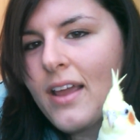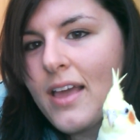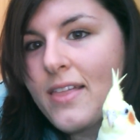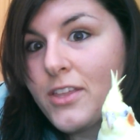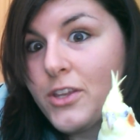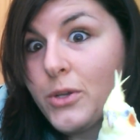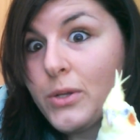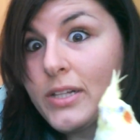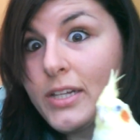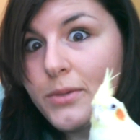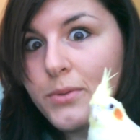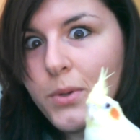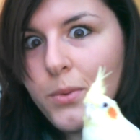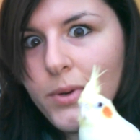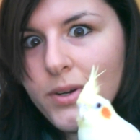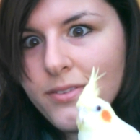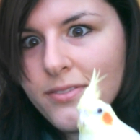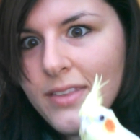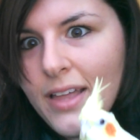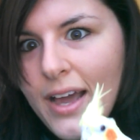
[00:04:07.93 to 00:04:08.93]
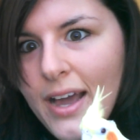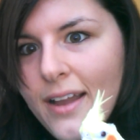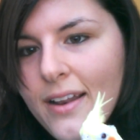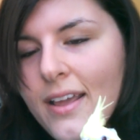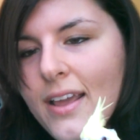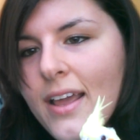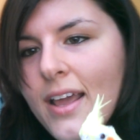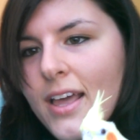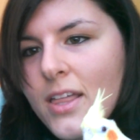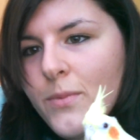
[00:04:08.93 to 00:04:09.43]
And then you click a reward for that.
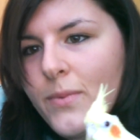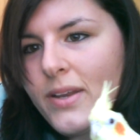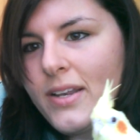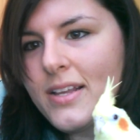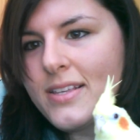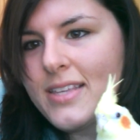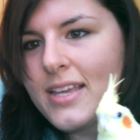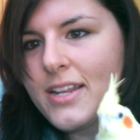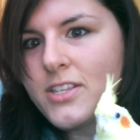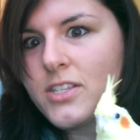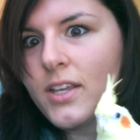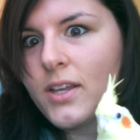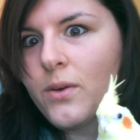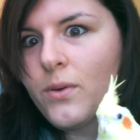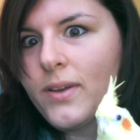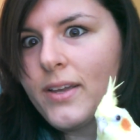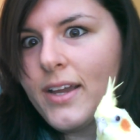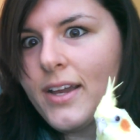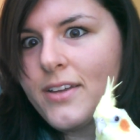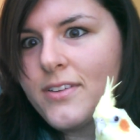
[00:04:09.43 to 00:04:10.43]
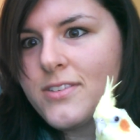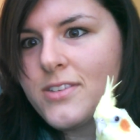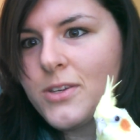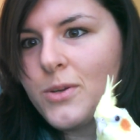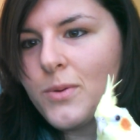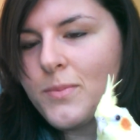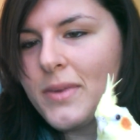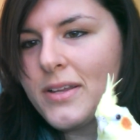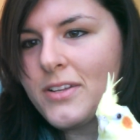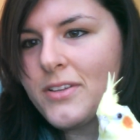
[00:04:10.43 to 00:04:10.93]
And when he does that, he's like, okay, so
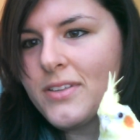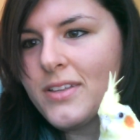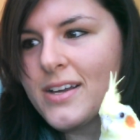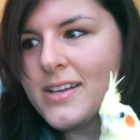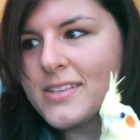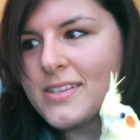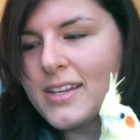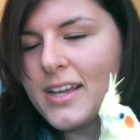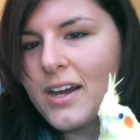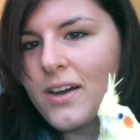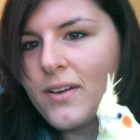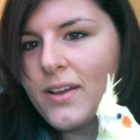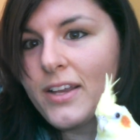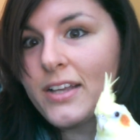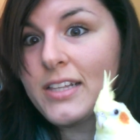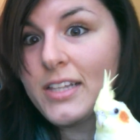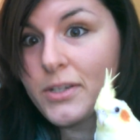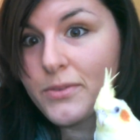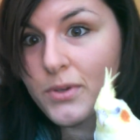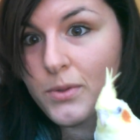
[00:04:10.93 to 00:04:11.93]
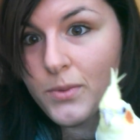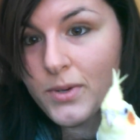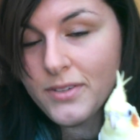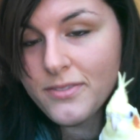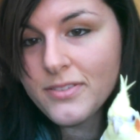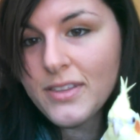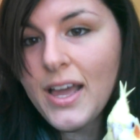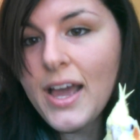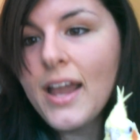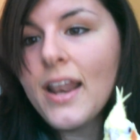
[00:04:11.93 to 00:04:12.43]
you want me to do this now. And you click a reward
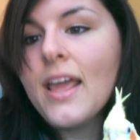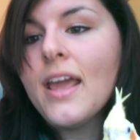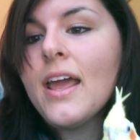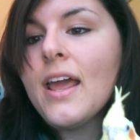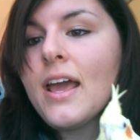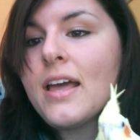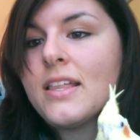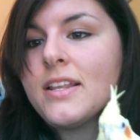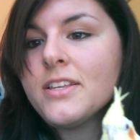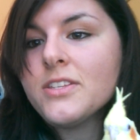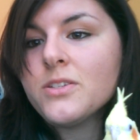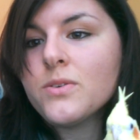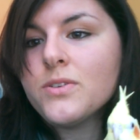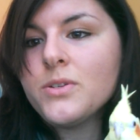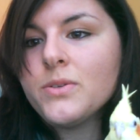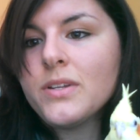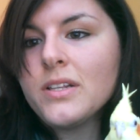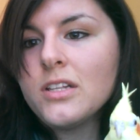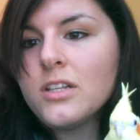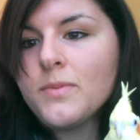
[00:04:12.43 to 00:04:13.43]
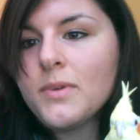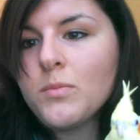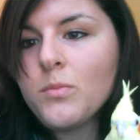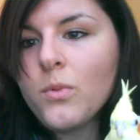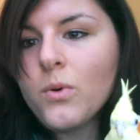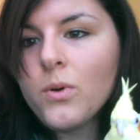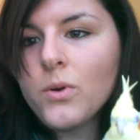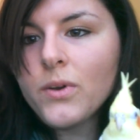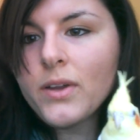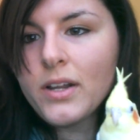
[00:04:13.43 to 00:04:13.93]
for that. And then he's going to do it a little bit
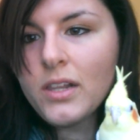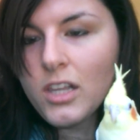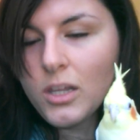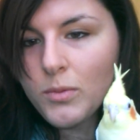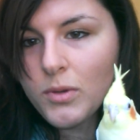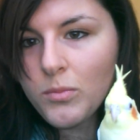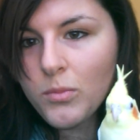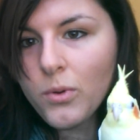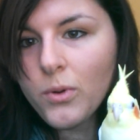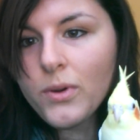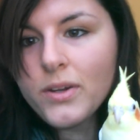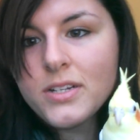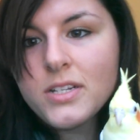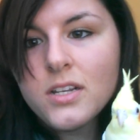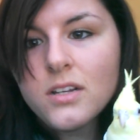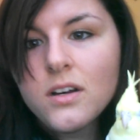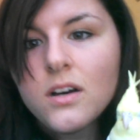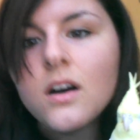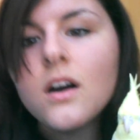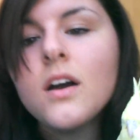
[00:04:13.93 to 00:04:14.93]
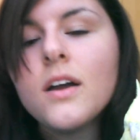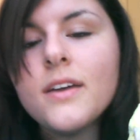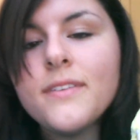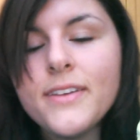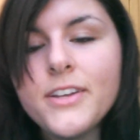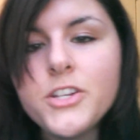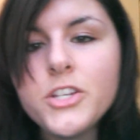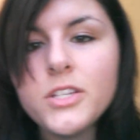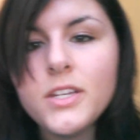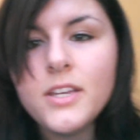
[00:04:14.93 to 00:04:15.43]
more and a little bit more until
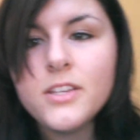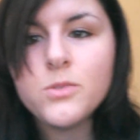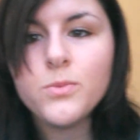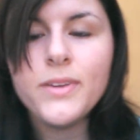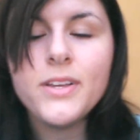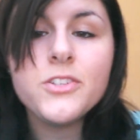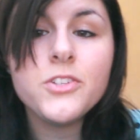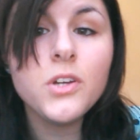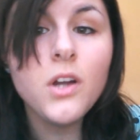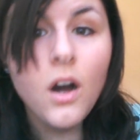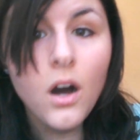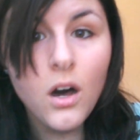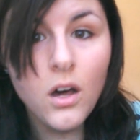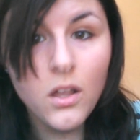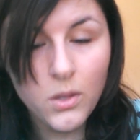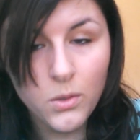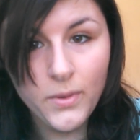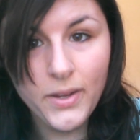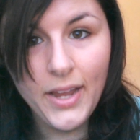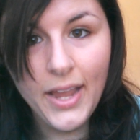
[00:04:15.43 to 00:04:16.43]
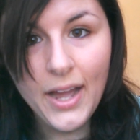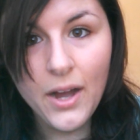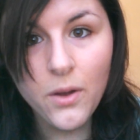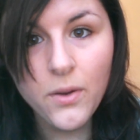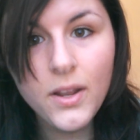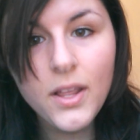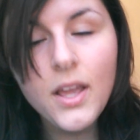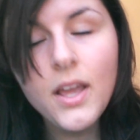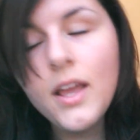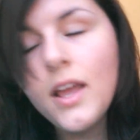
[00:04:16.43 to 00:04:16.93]
eventually his wings are all the way
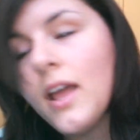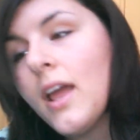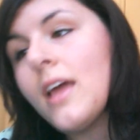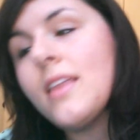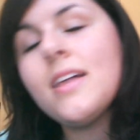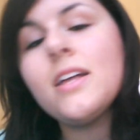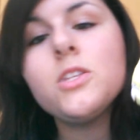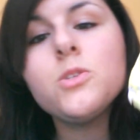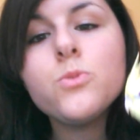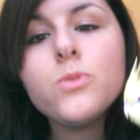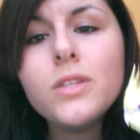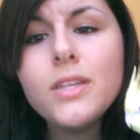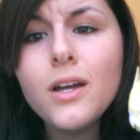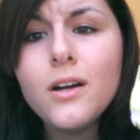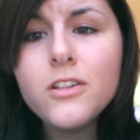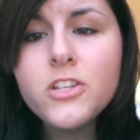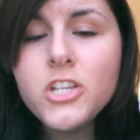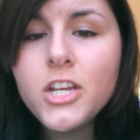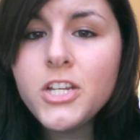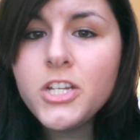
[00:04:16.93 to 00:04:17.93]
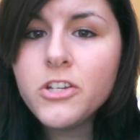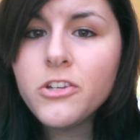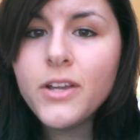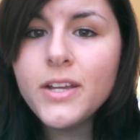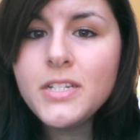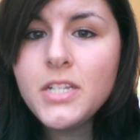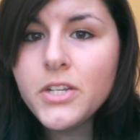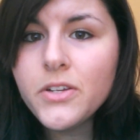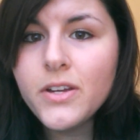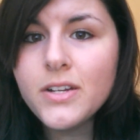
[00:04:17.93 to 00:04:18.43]
out. And that's really all changing
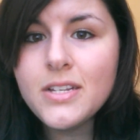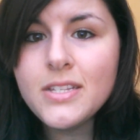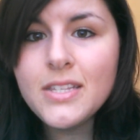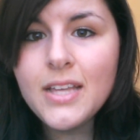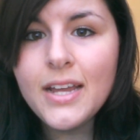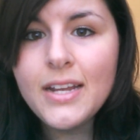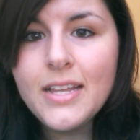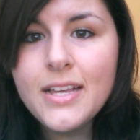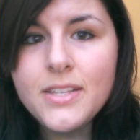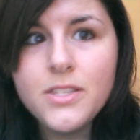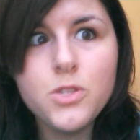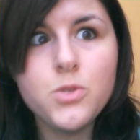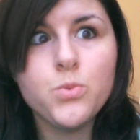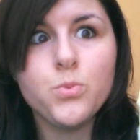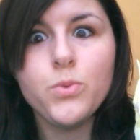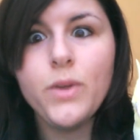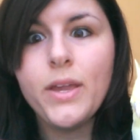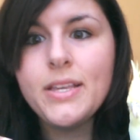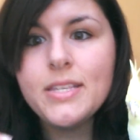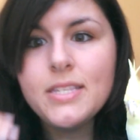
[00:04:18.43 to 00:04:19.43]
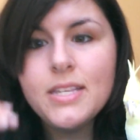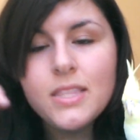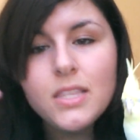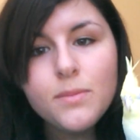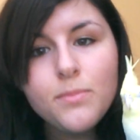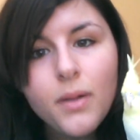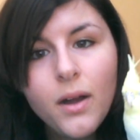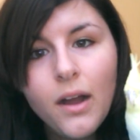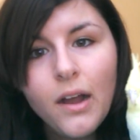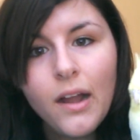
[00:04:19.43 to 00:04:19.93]
Criterion design is raising the
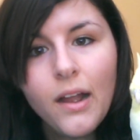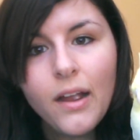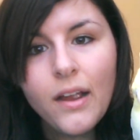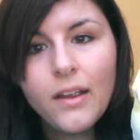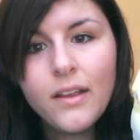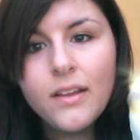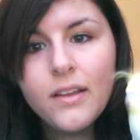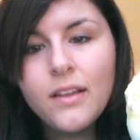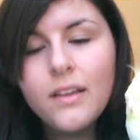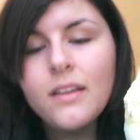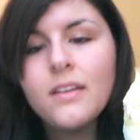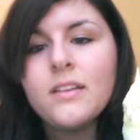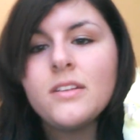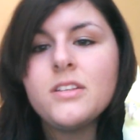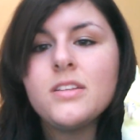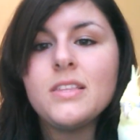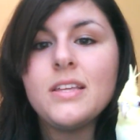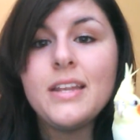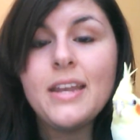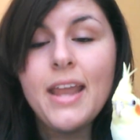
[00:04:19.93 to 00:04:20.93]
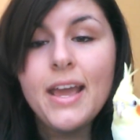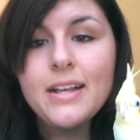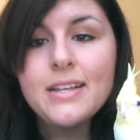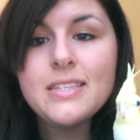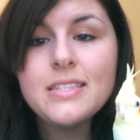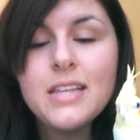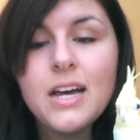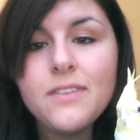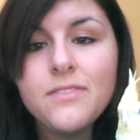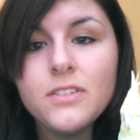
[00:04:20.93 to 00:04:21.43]
bar to the
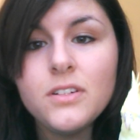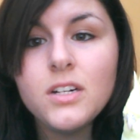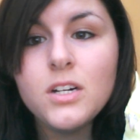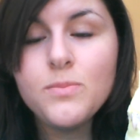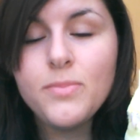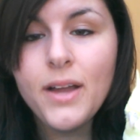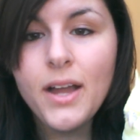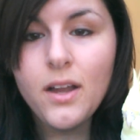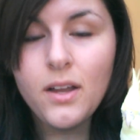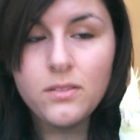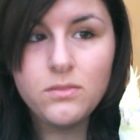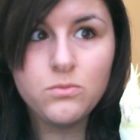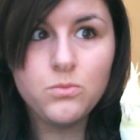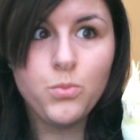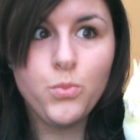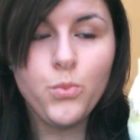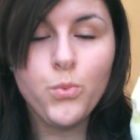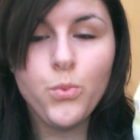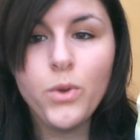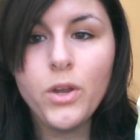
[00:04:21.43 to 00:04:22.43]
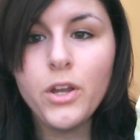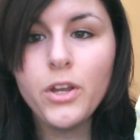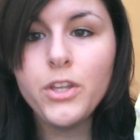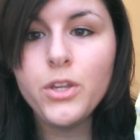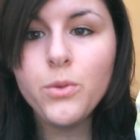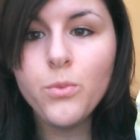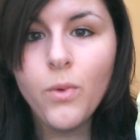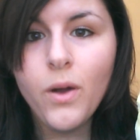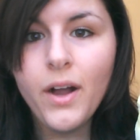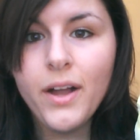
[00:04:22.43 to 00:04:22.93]
next level about where
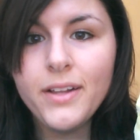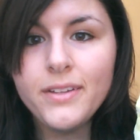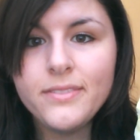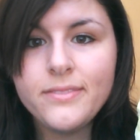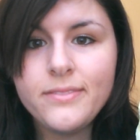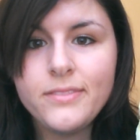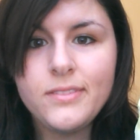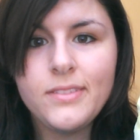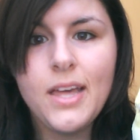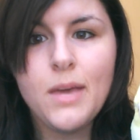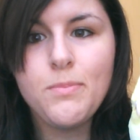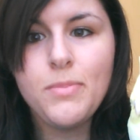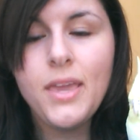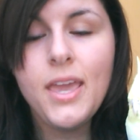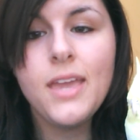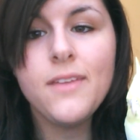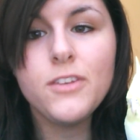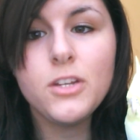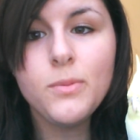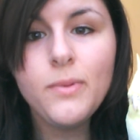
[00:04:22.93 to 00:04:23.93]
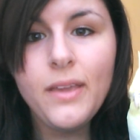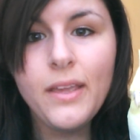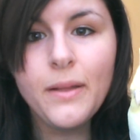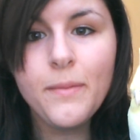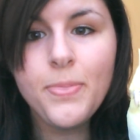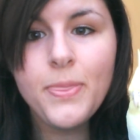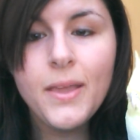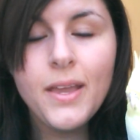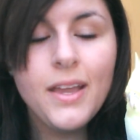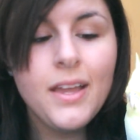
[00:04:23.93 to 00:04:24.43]
you want that behavior to
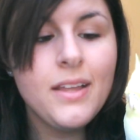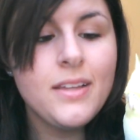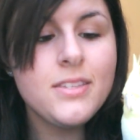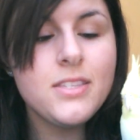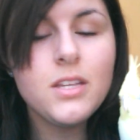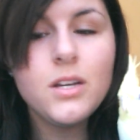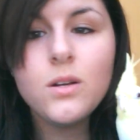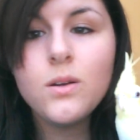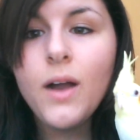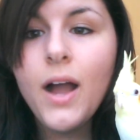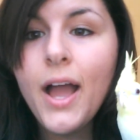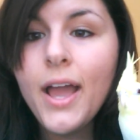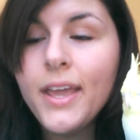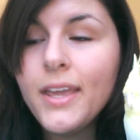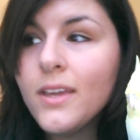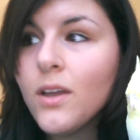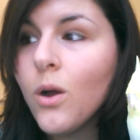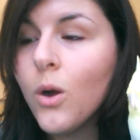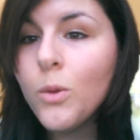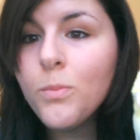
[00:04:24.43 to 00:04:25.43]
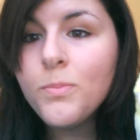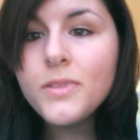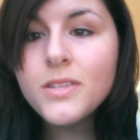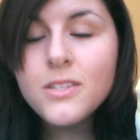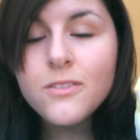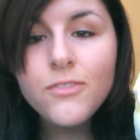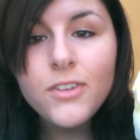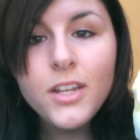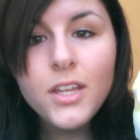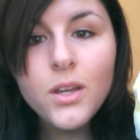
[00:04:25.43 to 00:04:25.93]
be. So I hope
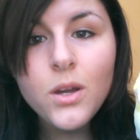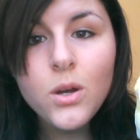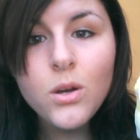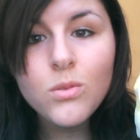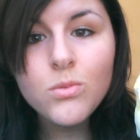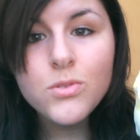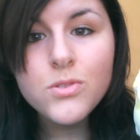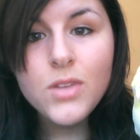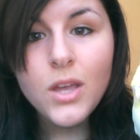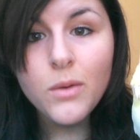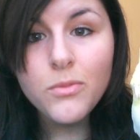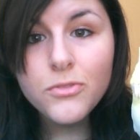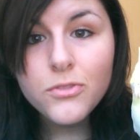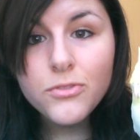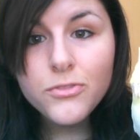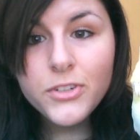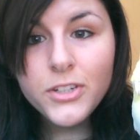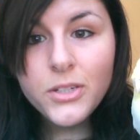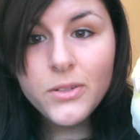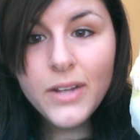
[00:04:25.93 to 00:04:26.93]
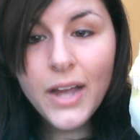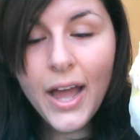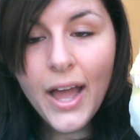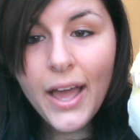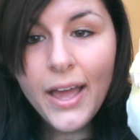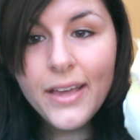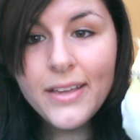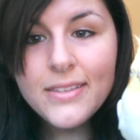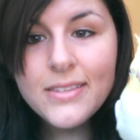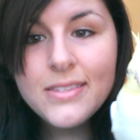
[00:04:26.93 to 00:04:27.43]
this video was helpful for you
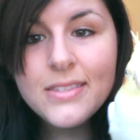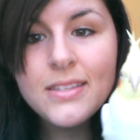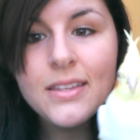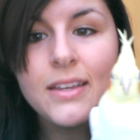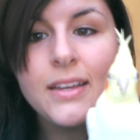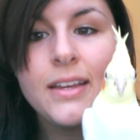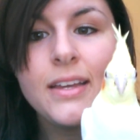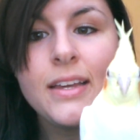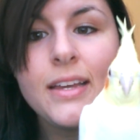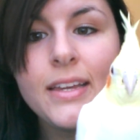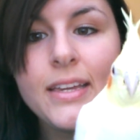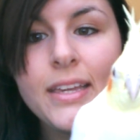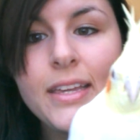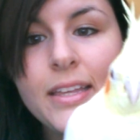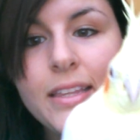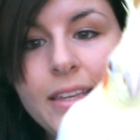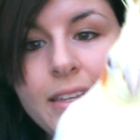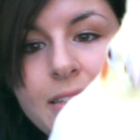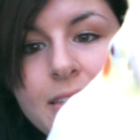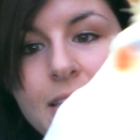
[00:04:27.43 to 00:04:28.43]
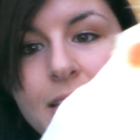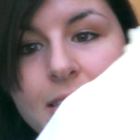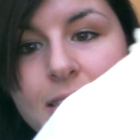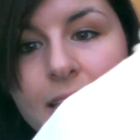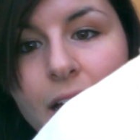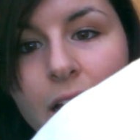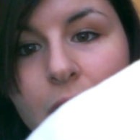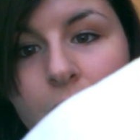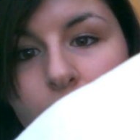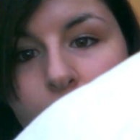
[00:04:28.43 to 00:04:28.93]
guys. Achilles says
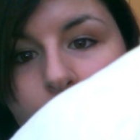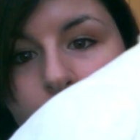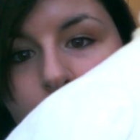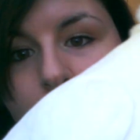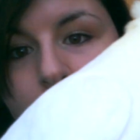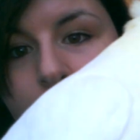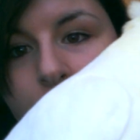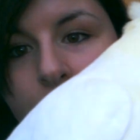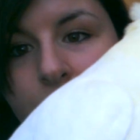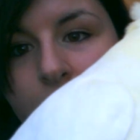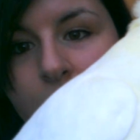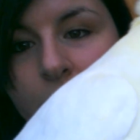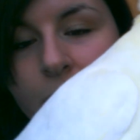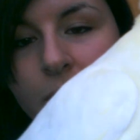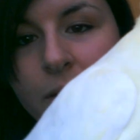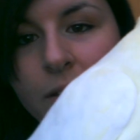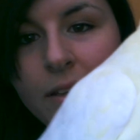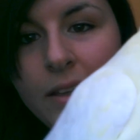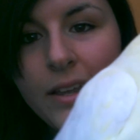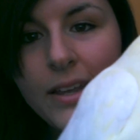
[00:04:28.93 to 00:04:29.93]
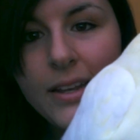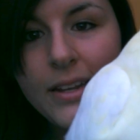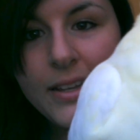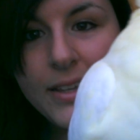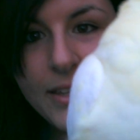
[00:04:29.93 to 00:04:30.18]
hello. And